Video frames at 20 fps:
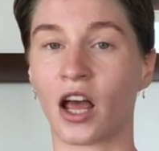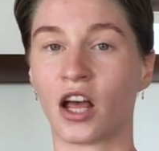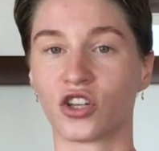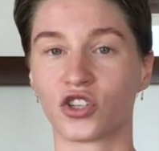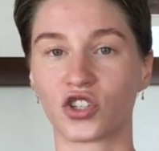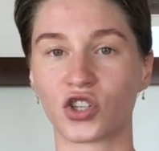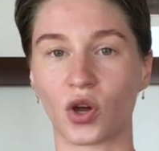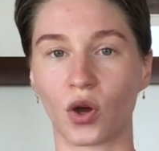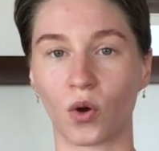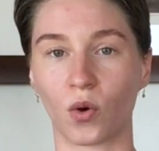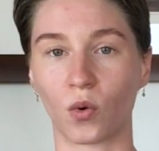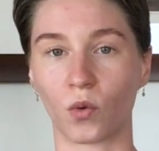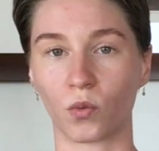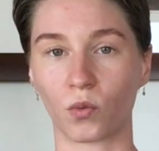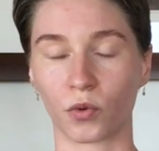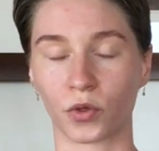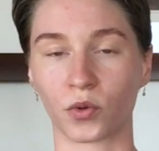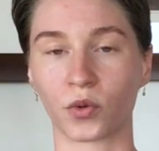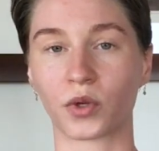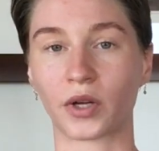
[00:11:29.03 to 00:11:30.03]
So
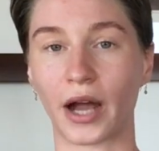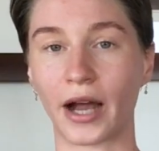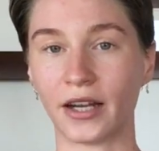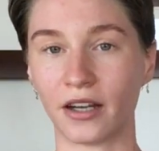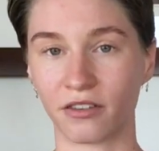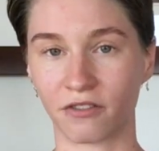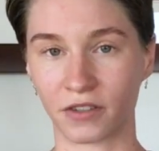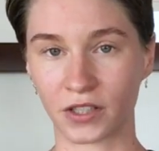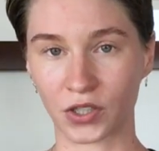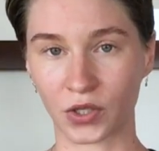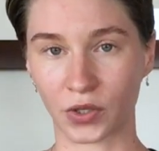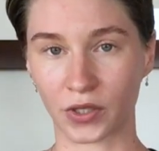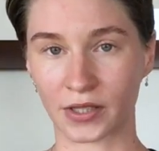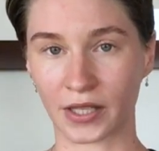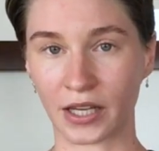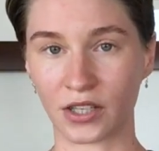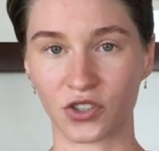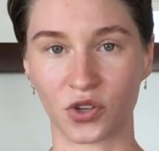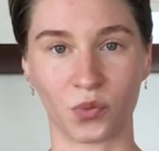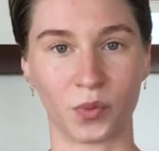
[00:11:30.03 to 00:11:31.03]
through guided
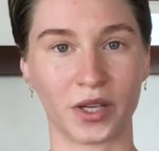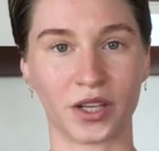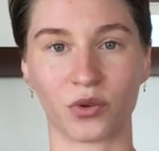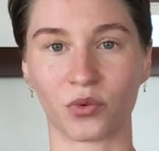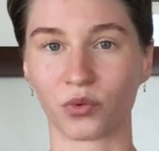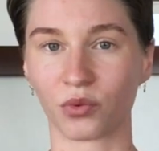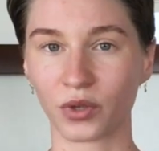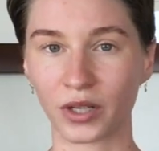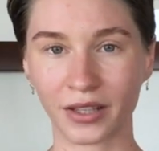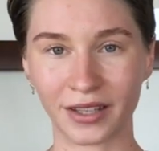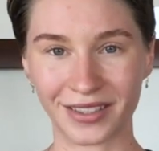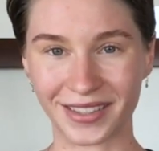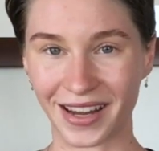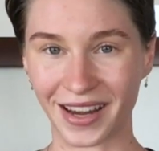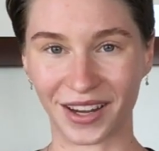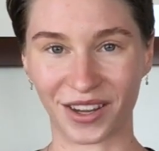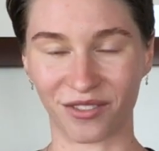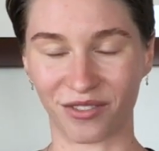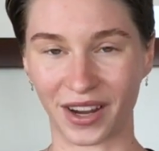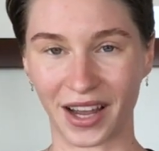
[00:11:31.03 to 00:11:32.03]
visualization, we can really
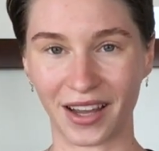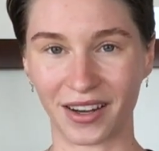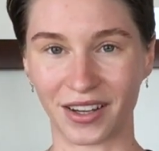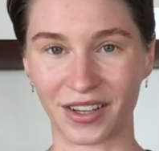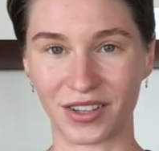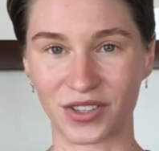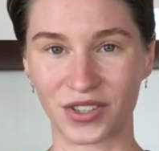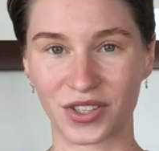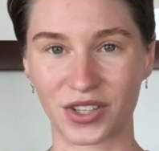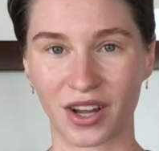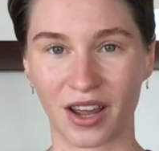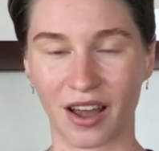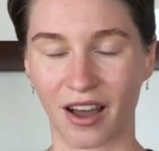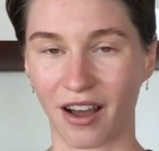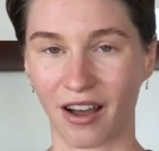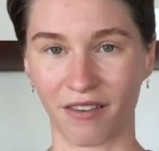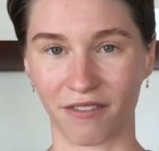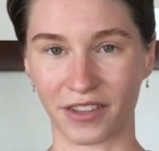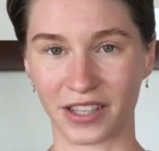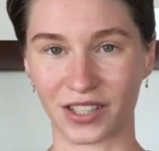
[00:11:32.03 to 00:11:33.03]
take advantage
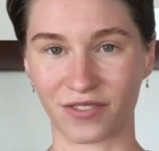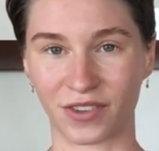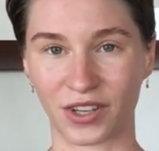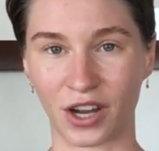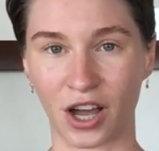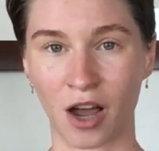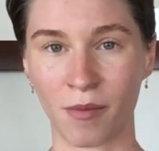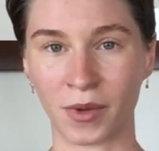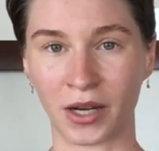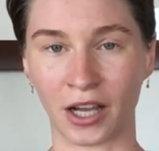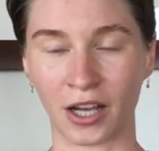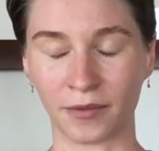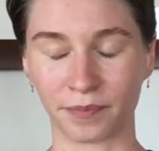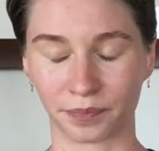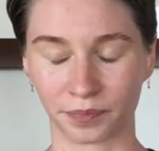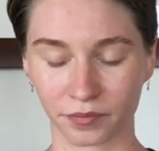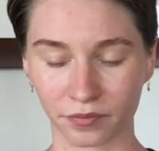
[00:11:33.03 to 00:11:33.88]
of this phenomena.